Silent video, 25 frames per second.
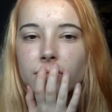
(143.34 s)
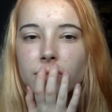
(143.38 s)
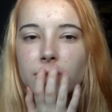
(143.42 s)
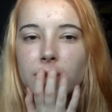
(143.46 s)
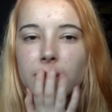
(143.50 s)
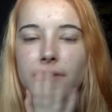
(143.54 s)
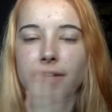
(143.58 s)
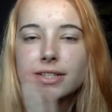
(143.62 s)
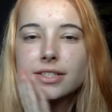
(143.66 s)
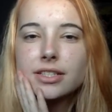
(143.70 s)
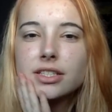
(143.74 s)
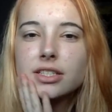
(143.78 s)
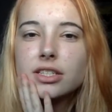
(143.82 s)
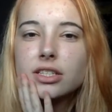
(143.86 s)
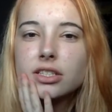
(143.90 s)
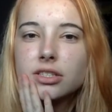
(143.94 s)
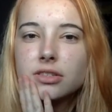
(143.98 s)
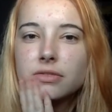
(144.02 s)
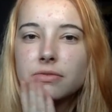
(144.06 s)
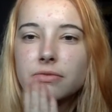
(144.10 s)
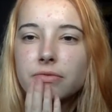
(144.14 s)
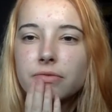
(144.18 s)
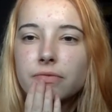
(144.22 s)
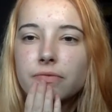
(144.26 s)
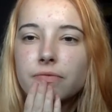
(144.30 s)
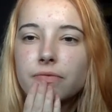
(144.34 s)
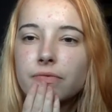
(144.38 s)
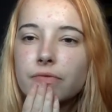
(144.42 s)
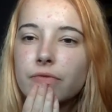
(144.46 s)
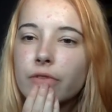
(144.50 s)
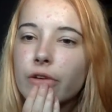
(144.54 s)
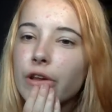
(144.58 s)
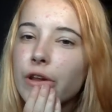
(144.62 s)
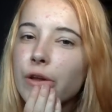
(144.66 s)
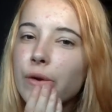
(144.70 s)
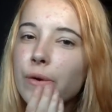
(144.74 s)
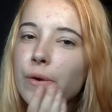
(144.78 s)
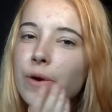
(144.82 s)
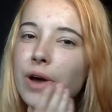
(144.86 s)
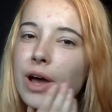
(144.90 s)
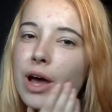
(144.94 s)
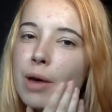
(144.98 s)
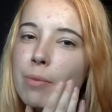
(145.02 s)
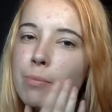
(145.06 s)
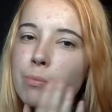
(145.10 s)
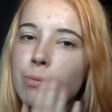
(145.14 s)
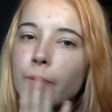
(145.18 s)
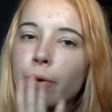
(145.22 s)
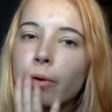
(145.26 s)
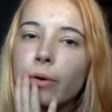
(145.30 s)
I guess this is a
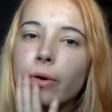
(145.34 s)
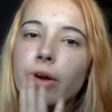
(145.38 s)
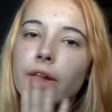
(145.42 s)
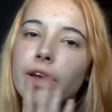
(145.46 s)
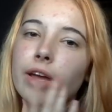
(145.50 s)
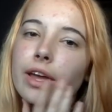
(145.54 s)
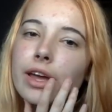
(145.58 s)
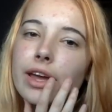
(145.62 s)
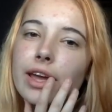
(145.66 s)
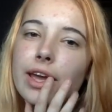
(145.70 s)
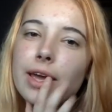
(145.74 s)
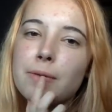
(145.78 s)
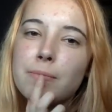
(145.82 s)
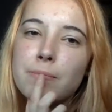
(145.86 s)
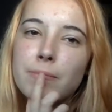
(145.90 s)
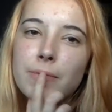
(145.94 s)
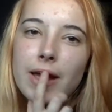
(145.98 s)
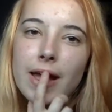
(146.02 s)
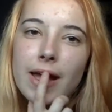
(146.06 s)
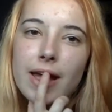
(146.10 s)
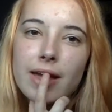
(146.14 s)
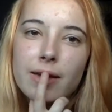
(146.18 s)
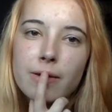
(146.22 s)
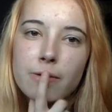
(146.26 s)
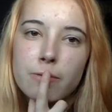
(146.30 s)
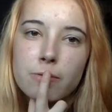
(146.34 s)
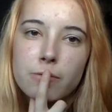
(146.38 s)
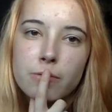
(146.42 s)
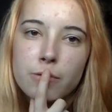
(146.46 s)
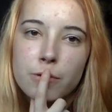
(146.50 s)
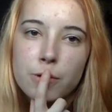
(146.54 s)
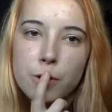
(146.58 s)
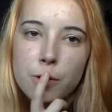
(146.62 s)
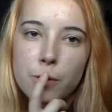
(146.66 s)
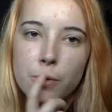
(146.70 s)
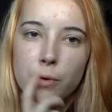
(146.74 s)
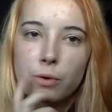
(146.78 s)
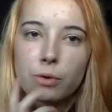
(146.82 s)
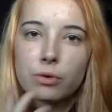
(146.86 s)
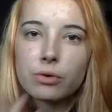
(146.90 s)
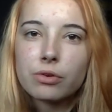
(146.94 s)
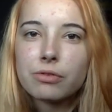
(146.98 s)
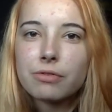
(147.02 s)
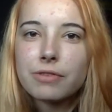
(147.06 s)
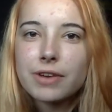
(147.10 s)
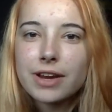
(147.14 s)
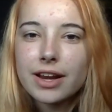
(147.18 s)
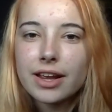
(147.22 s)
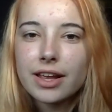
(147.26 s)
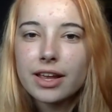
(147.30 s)
follow-up, or him getting caught
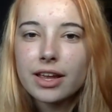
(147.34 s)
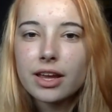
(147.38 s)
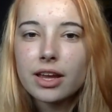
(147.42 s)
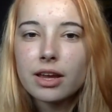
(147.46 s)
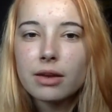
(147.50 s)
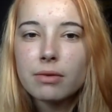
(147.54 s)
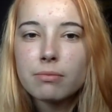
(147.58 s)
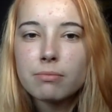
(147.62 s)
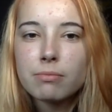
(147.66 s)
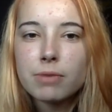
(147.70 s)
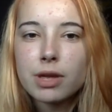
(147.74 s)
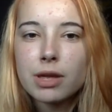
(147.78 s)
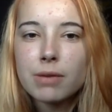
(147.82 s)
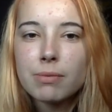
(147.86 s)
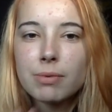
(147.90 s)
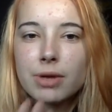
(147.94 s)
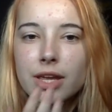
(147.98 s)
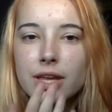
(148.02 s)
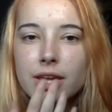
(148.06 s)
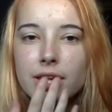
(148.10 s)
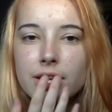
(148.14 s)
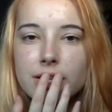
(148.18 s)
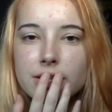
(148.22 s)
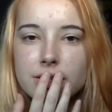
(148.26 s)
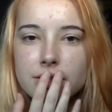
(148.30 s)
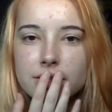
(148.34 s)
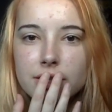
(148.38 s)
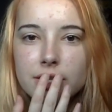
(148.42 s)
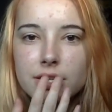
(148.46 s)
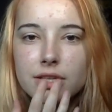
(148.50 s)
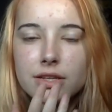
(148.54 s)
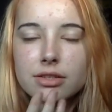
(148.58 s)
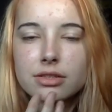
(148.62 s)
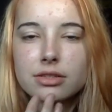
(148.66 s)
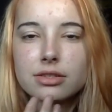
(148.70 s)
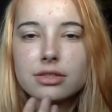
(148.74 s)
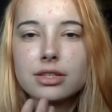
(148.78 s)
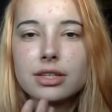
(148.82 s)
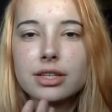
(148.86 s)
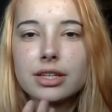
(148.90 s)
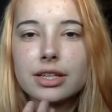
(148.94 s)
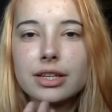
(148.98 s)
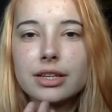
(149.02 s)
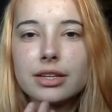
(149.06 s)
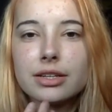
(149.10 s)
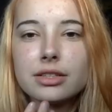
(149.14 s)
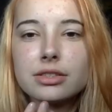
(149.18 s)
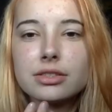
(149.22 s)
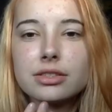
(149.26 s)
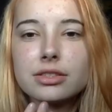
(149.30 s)
graffitiing. Maybe he did
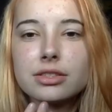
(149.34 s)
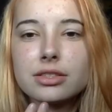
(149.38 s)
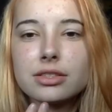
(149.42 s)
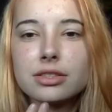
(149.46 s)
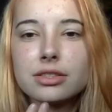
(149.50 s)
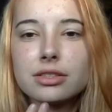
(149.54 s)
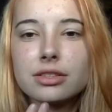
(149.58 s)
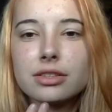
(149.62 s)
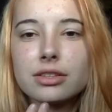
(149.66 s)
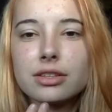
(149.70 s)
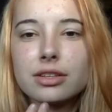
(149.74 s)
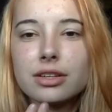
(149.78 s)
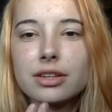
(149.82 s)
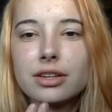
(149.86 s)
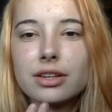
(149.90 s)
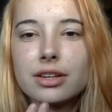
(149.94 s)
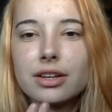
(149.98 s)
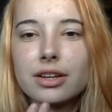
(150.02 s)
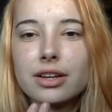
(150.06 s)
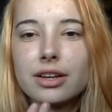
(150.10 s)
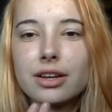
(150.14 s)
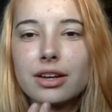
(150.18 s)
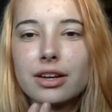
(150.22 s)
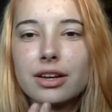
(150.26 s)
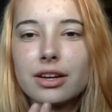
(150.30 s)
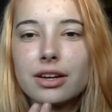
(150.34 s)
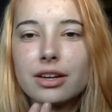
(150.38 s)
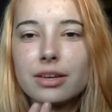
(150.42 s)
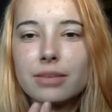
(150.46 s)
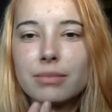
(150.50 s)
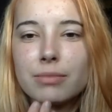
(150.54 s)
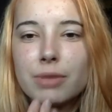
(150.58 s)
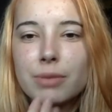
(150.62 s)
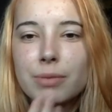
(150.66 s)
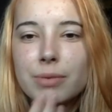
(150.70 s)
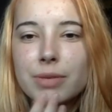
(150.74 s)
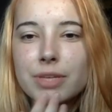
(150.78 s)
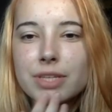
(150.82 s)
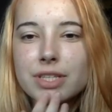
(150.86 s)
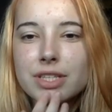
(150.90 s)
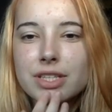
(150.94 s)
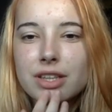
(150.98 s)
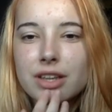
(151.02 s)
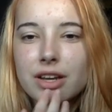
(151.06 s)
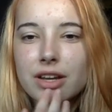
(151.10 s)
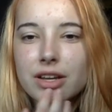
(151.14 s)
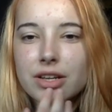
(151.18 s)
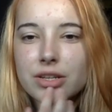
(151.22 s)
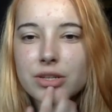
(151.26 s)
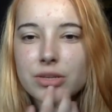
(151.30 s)
it. Maybe he
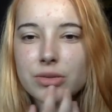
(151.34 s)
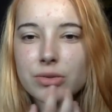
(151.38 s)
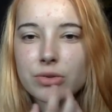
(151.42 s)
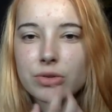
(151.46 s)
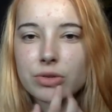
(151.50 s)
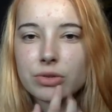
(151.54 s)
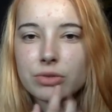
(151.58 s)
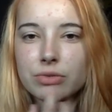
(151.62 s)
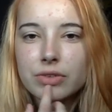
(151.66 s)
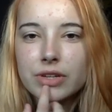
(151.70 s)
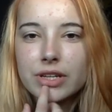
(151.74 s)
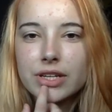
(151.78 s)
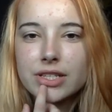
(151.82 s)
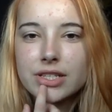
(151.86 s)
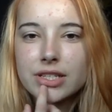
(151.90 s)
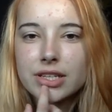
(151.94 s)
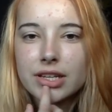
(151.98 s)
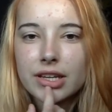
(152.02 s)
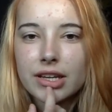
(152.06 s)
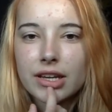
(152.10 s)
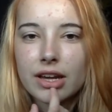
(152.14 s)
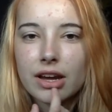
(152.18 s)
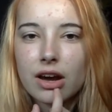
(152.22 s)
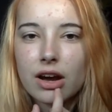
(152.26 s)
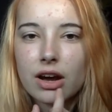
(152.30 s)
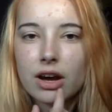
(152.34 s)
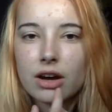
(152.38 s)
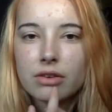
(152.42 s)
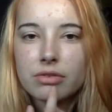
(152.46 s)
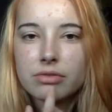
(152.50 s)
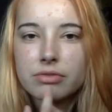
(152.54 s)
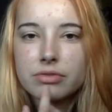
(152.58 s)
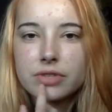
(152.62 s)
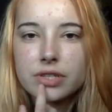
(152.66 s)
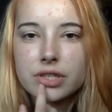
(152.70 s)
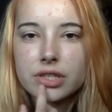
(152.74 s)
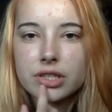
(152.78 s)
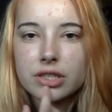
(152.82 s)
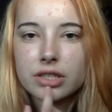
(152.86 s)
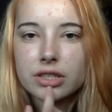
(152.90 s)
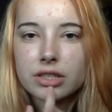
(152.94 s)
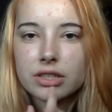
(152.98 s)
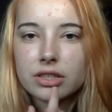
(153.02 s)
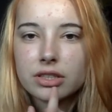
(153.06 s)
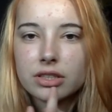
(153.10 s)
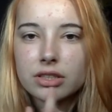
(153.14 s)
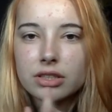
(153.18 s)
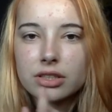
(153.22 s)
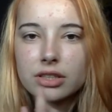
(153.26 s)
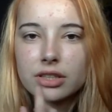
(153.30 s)
started doing graffiti
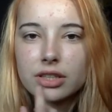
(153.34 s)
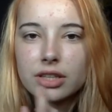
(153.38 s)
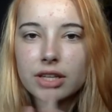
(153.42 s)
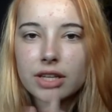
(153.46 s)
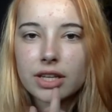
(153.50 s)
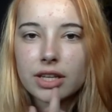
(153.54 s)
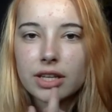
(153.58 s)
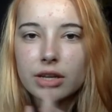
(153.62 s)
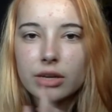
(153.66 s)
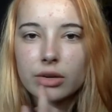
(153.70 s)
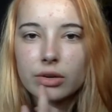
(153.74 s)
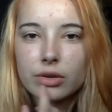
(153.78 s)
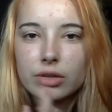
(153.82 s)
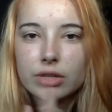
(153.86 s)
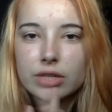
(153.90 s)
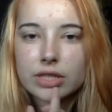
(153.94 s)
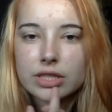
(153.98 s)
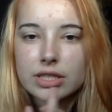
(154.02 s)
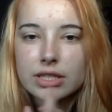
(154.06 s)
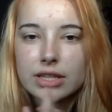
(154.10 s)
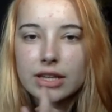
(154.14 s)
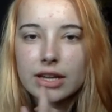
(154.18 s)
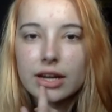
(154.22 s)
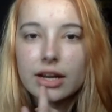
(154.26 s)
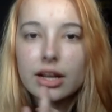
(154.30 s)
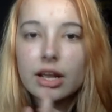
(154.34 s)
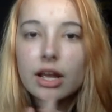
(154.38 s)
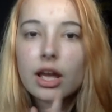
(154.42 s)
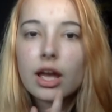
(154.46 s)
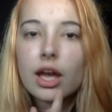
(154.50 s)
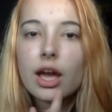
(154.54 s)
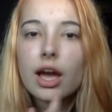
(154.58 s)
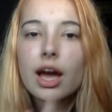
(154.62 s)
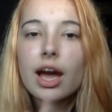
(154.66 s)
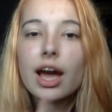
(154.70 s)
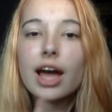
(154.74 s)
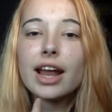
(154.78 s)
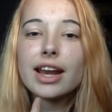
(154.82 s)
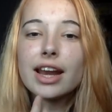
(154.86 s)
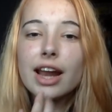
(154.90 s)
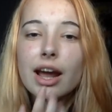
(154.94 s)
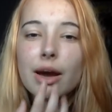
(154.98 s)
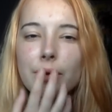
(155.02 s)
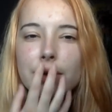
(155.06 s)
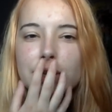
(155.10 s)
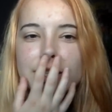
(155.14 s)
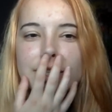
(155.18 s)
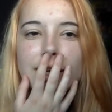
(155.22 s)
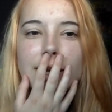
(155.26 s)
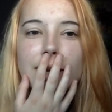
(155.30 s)
after... he killed his dad, and
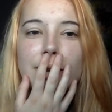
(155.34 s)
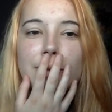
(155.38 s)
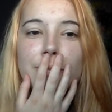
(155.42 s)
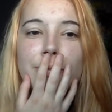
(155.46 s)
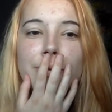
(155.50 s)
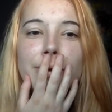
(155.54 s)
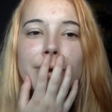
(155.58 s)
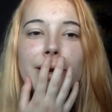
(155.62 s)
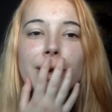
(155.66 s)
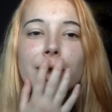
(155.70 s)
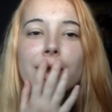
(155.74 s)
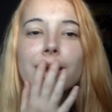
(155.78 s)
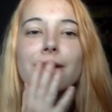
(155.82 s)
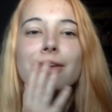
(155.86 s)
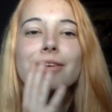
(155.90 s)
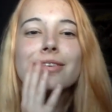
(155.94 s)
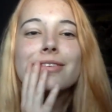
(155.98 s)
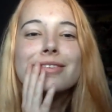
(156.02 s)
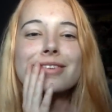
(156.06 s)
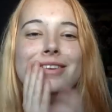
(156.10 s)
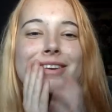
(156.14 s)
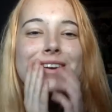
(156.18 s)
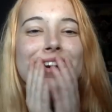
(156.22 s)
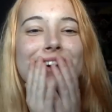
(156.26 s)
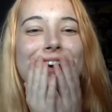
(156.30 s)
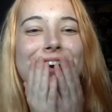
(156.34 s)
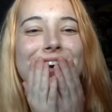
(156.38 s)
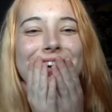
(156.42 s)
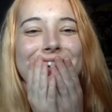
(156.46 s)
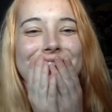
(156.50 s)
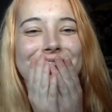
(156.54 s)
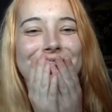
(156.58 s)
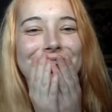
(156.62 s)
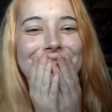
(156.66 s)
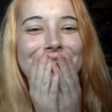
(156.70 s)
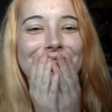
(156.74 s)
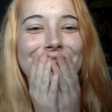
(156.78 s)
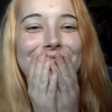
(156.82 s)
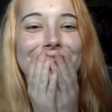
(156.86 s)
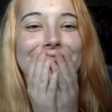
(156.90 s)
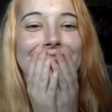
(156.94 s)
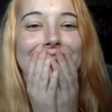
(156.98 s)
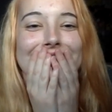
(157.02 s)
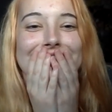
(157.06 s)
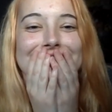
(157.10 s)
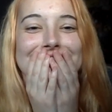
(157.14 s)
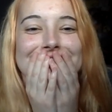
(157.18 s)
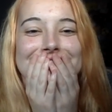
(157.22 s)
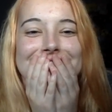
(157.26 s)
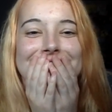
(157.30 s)
now he's getting paid. No,
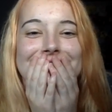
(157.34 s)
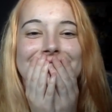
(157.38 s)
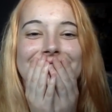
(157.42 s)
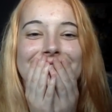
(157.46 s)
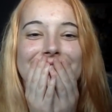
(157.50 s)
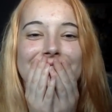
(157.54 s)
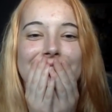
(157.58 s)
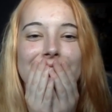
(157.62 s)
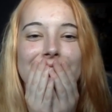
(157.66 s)
what?